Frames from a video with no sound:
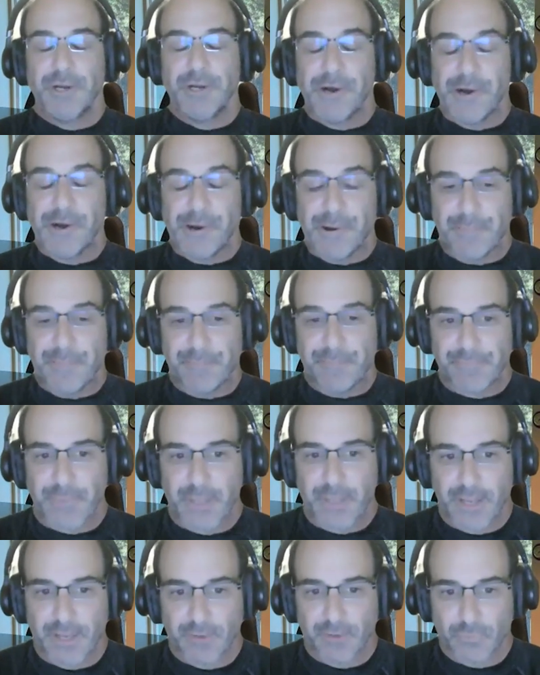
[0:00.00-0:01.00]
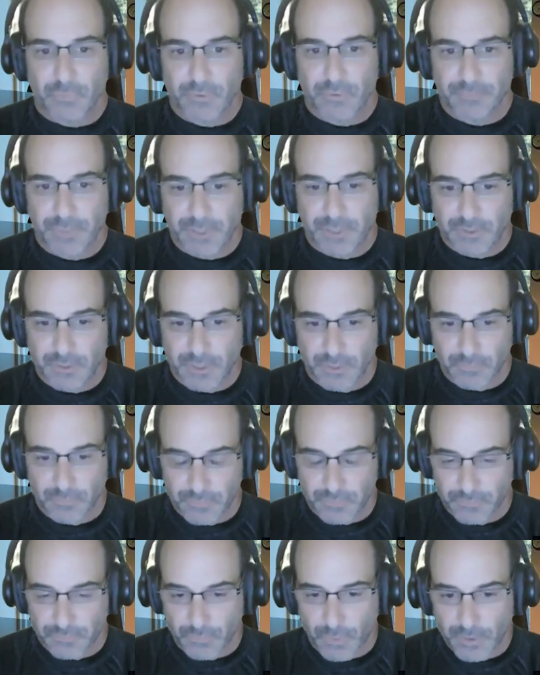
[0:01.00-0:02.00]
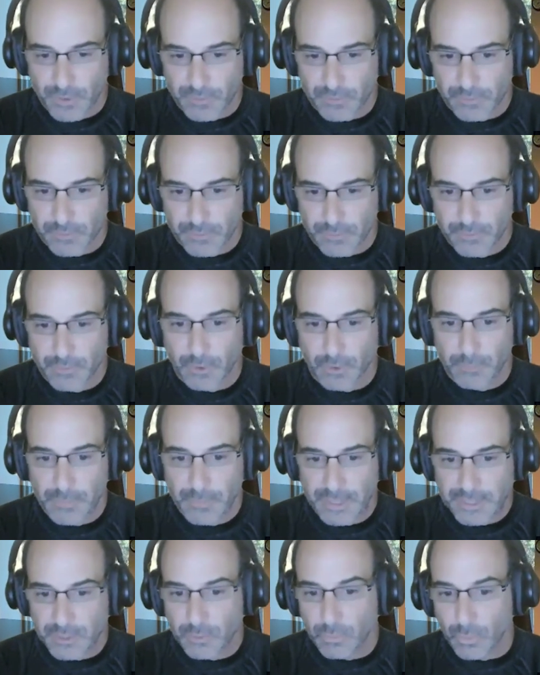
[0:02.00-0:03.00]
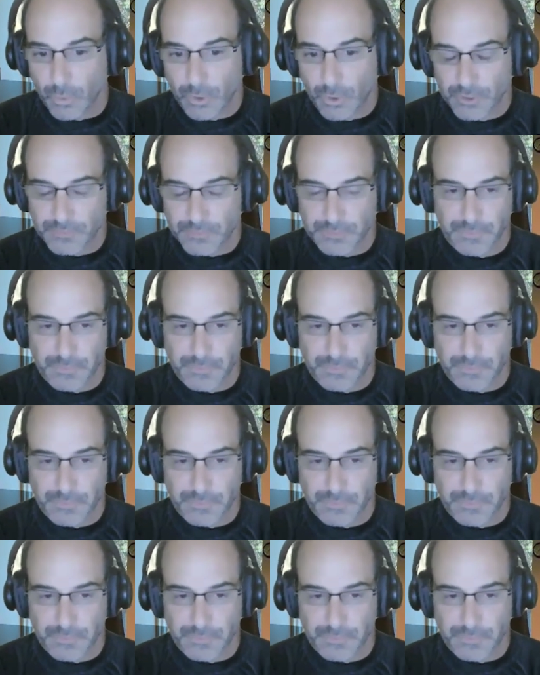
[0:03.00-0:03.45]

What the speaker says: And we've won many awards.